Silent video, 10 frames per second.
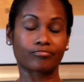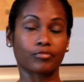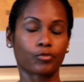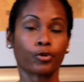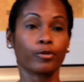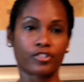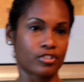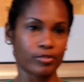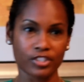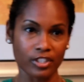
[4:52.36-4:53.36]

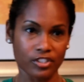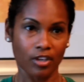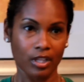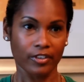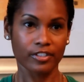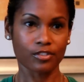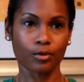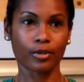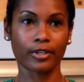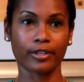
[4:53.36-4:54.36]
Roots, which touched all of us,
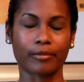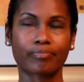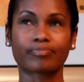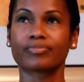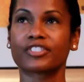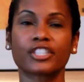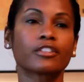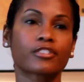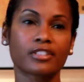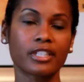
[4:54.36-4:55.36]
or
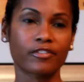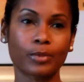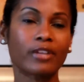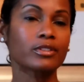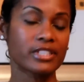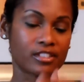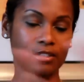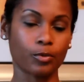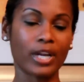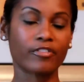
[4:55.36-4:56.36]
Schindler's List,
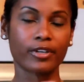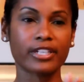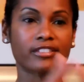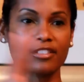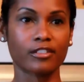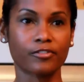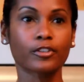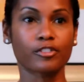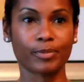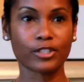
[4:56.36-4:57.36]
whatever it is, the
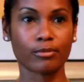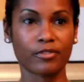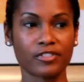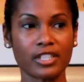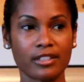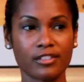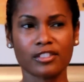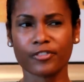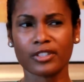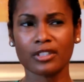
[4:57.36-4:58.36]
full spectrum of seeing these
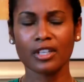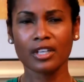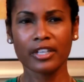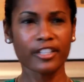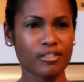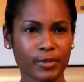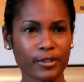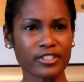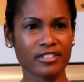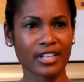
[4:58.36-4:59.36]
different
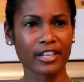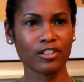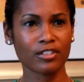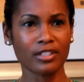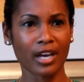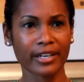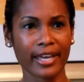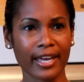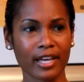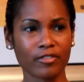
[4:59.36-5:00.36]
experiences that I could not
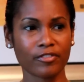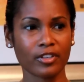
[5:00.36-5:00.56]
have